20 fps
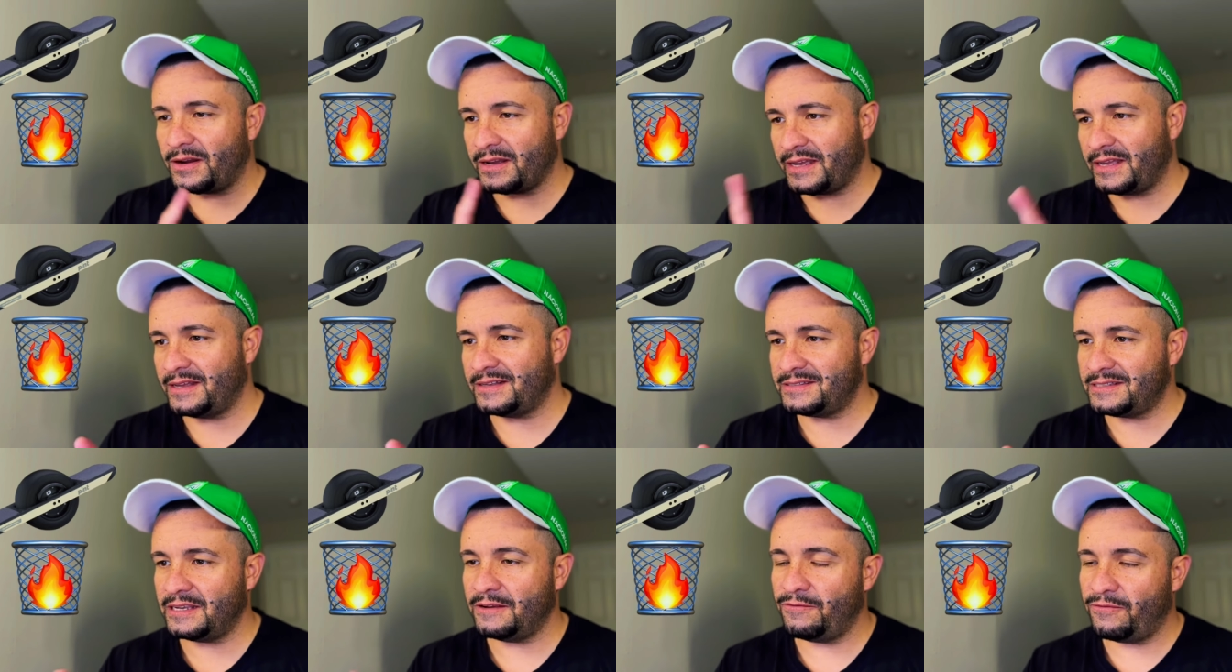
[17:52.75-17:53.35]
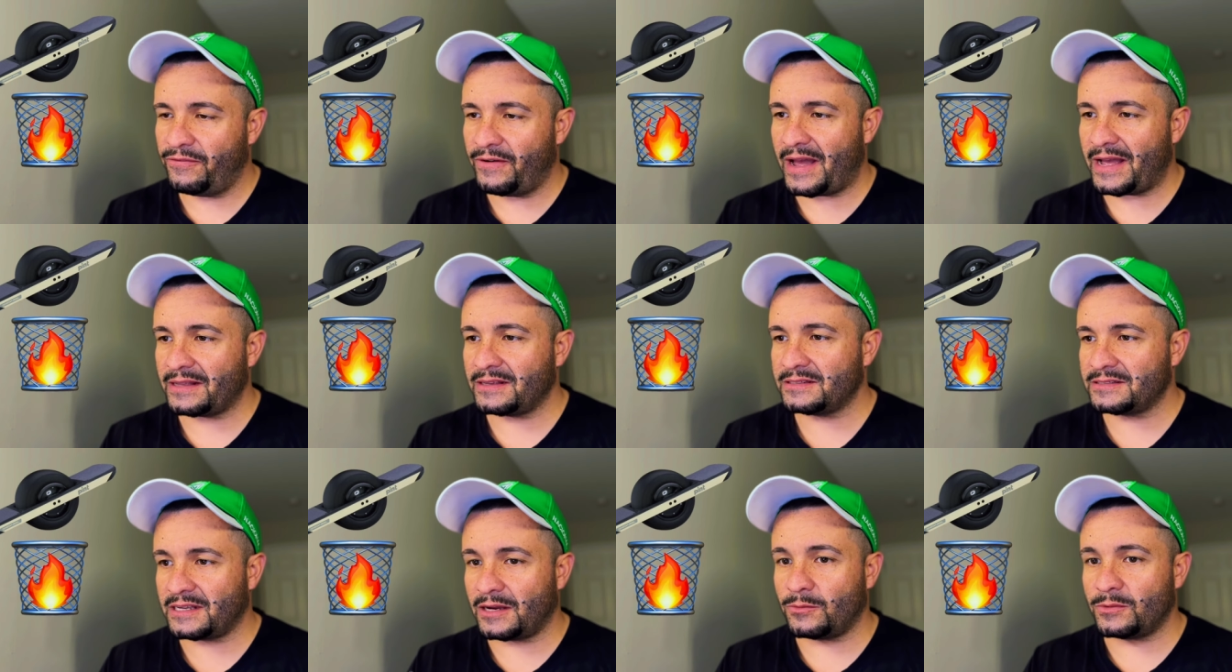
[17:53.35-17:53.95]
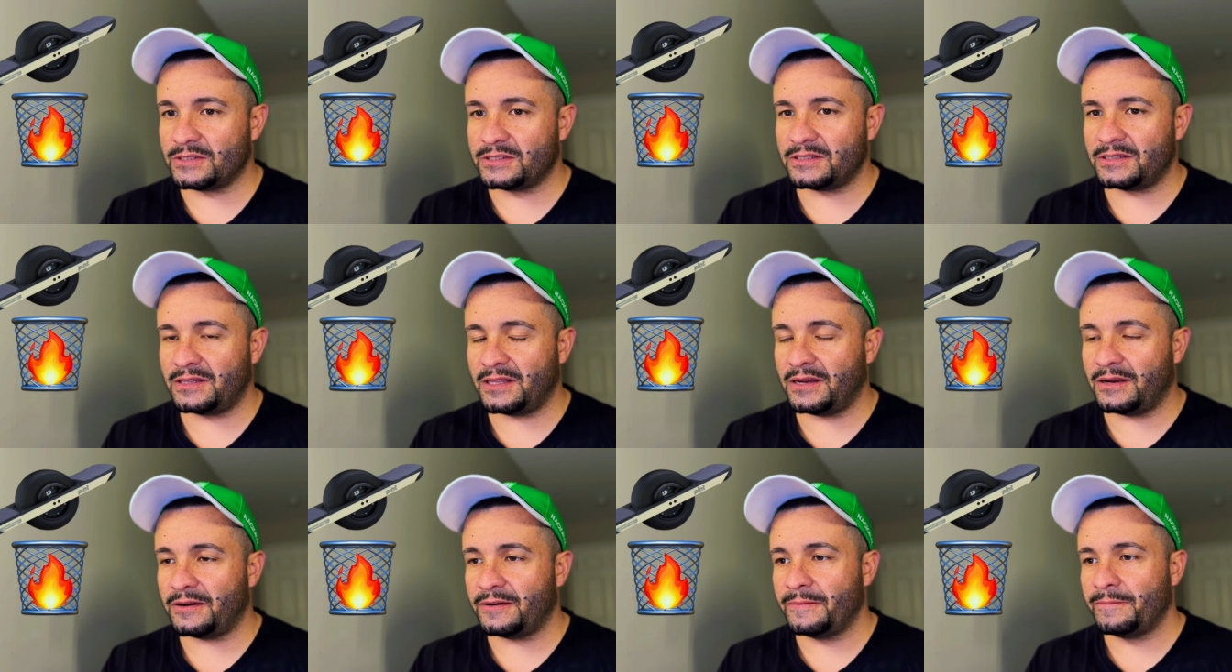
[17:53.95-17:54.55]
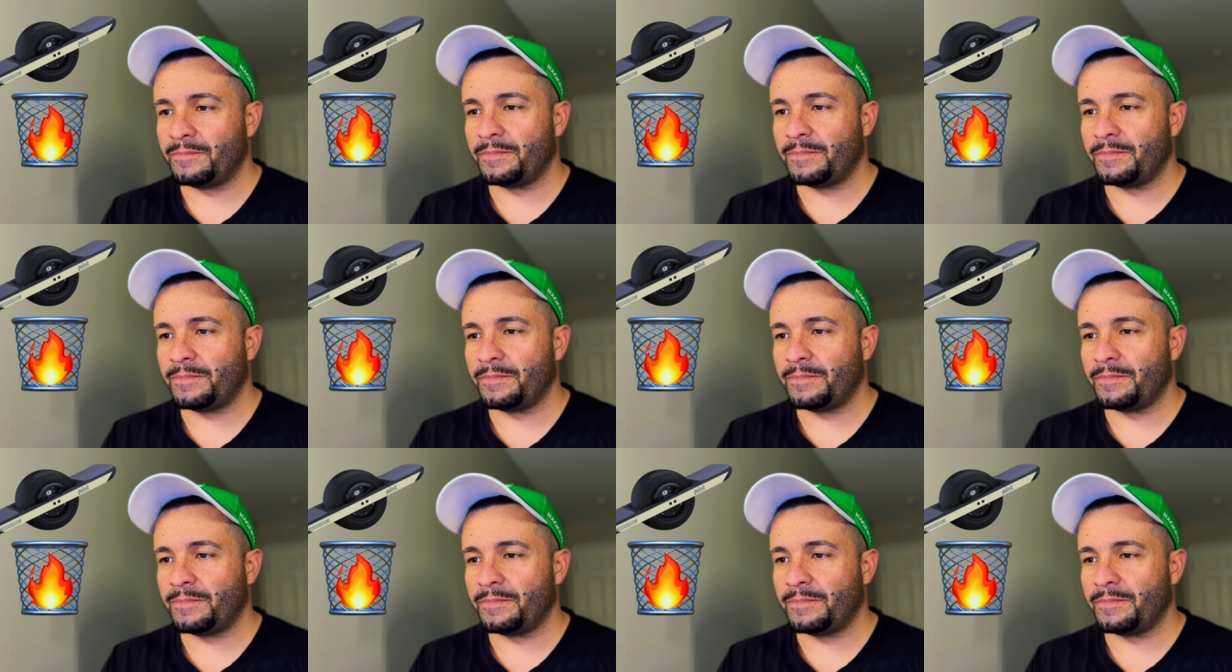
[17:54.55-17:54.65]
can't say fact because I wasn't there